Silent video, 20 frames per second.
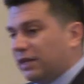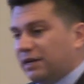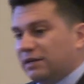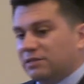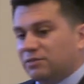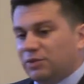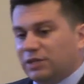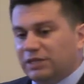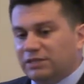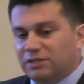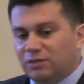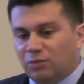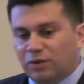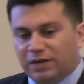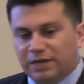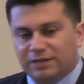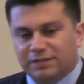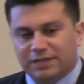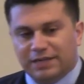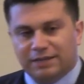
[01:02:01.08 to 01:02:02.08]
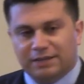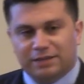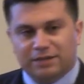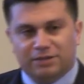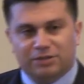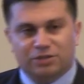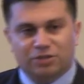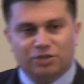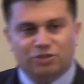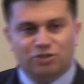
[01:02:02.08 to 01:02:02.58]
that is really to what extent the,
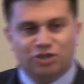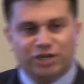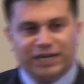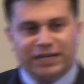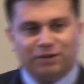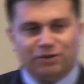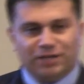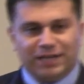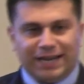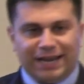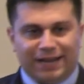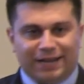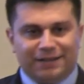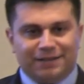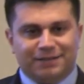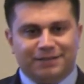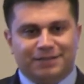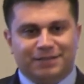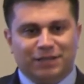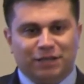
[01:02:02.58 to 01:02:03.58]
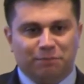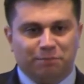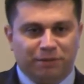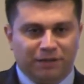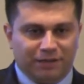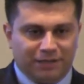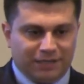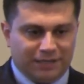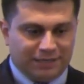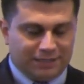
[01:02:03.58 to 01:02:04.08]
the child has the
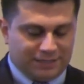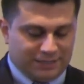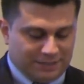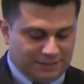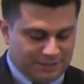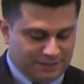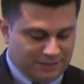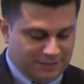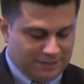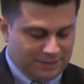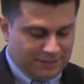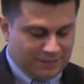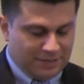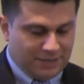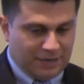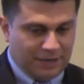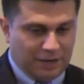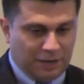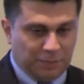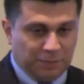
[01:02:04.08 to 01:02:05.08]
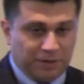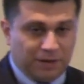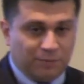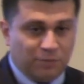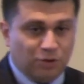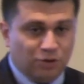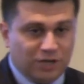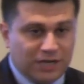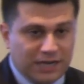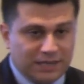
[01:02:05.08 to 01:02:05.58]
ability to um,
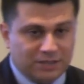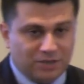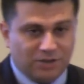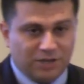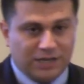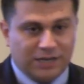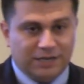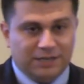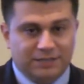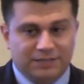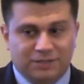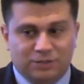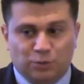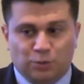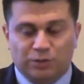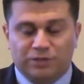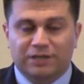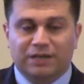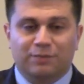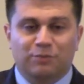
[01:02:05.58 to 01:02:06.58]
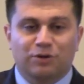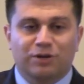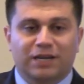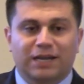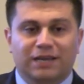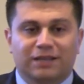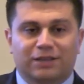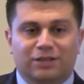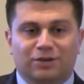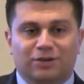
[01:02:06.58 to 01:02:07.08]
communicate their needs or to
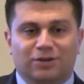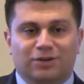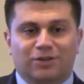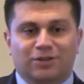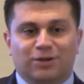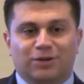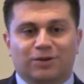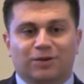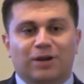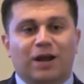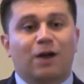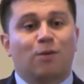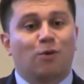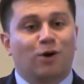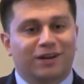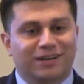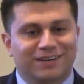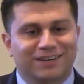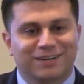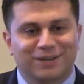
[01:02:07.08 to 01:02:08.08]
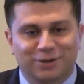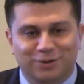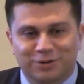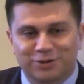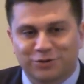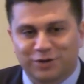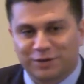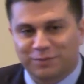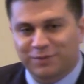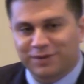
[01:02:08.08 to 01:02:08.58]
communicate their, their not wanting to go to
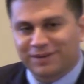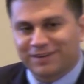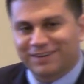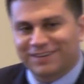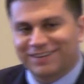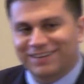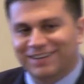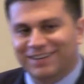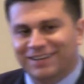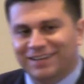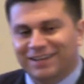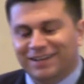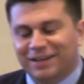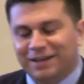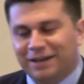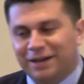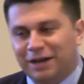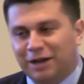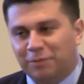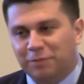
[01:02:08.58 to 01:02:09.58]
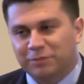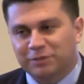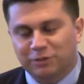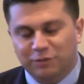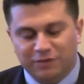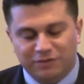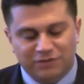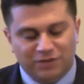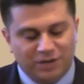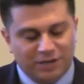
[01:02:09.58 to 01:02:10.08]
treatment. Um, so
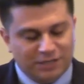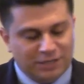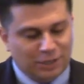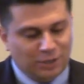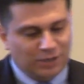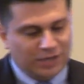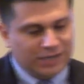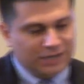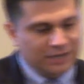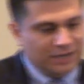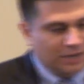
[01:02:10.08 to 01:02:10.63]
we started to look at